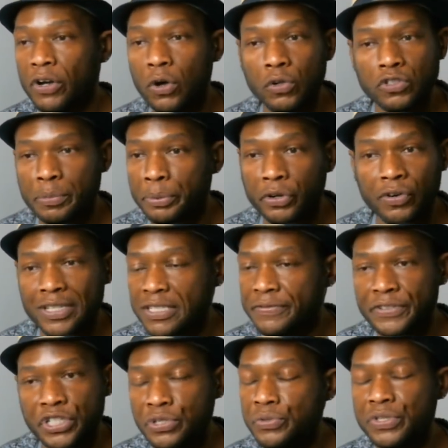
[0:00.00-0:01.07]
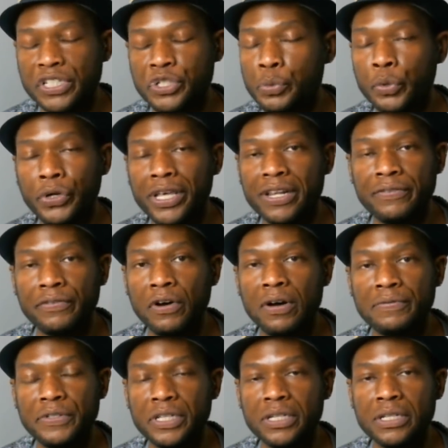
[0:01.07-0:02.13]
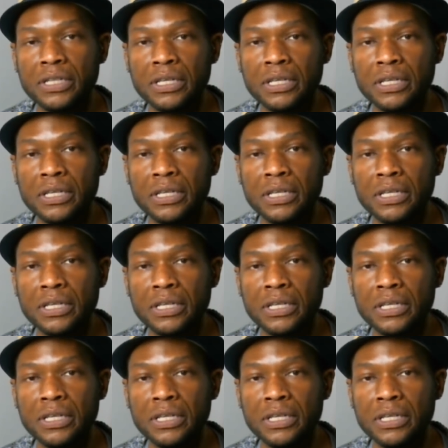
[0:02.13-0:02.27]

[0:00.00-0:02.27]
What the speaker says: host of progressive issues that you want to get involved in.